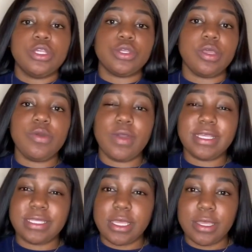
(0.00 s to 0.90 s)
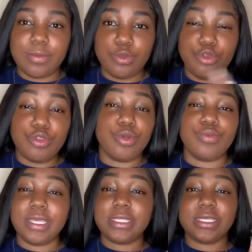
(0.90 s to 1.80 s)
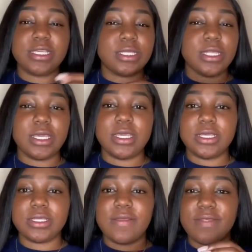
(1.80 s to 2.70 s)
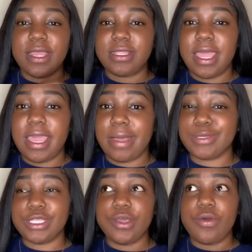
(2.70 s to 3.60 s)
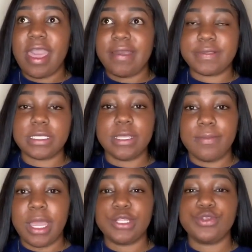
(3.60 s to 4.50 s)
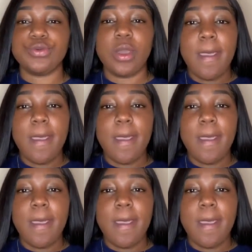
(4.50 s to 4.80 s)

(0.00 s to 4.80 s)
so he wakes up you know we get to kissing again stuff like that i'm still half asleep mind you